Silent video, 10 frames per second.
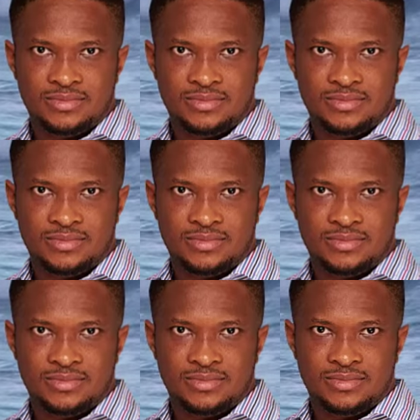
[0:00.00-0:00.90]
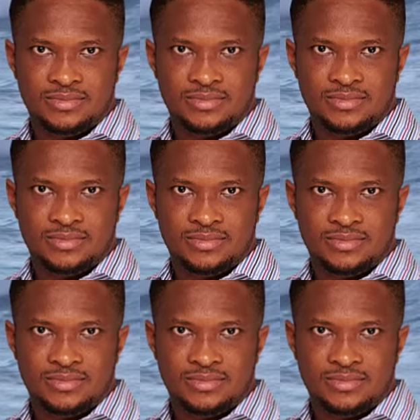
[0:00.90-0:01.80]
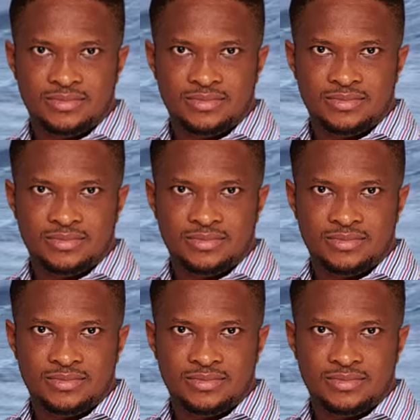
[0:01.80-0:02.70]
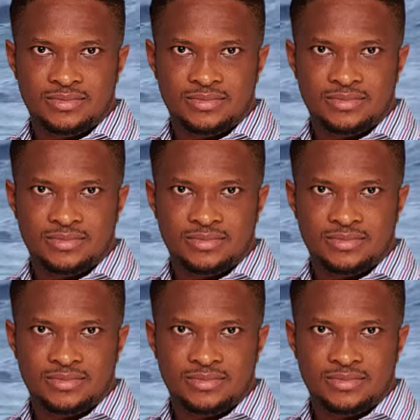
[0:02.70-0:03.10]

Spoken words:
(silence)